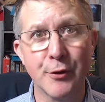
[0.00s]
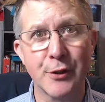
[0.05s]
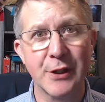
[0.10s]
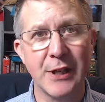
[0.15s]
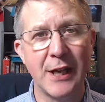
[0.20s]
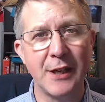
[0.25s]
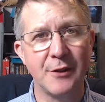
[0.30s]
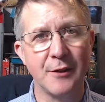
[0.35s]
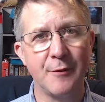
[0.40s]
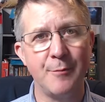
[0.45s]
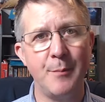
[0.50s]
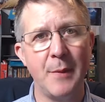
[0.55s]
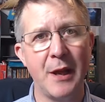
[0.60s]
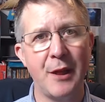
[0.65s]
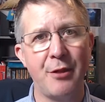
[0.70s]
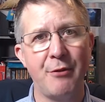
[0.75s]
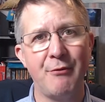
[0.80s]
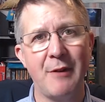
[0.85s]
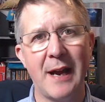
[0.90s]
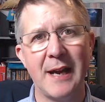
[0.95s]
set of
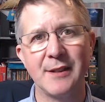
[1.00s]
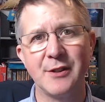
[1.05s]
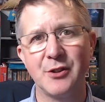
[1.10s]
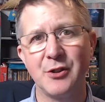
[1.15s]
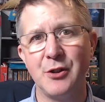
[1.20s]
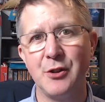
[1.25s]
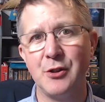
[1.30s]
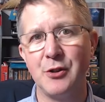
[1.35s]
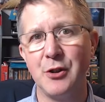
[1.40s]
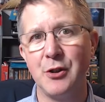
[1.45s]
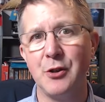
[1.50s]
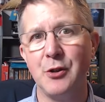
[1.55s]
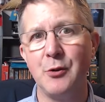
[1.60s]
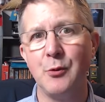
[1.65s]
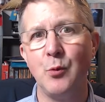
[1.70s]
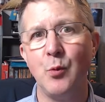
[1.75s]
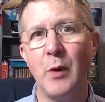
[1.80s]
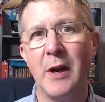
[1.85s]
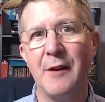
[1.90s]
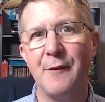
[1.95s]
Mythras to do
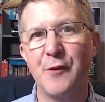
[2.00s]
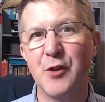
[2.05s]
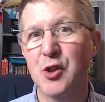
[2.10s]
with